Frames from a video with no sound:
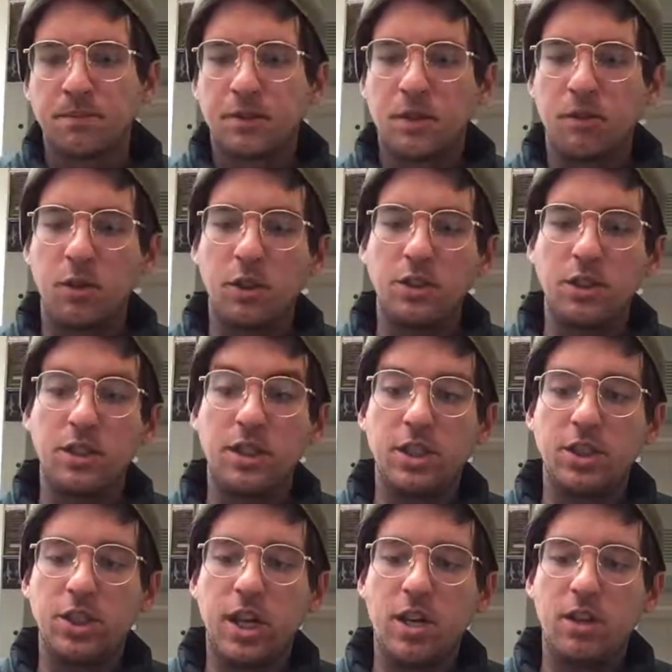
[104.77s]
versus the
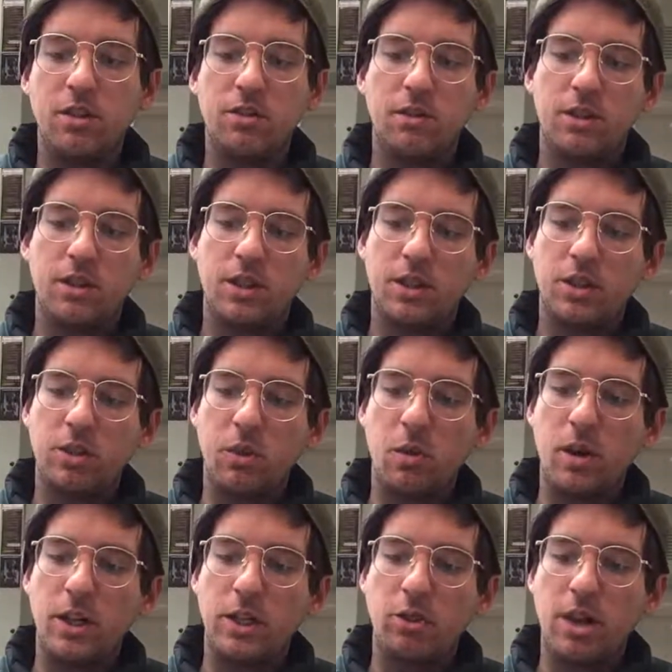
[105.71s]
shell. So we
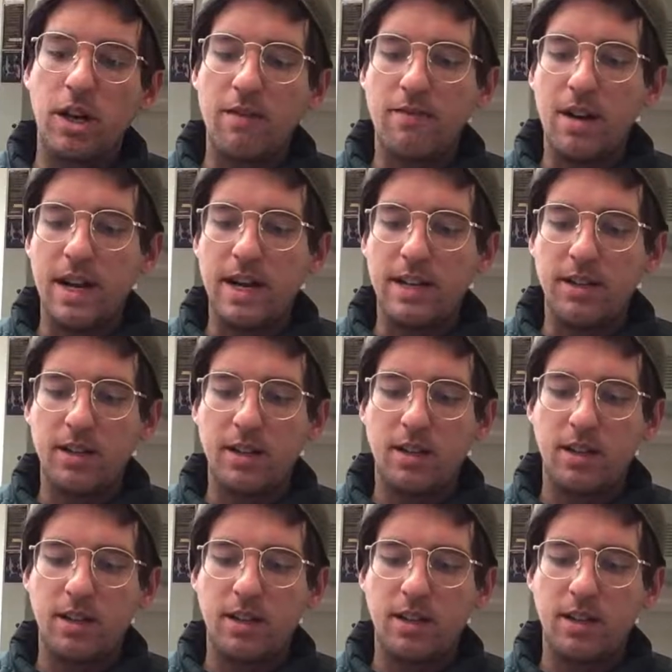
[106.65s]
want to try to find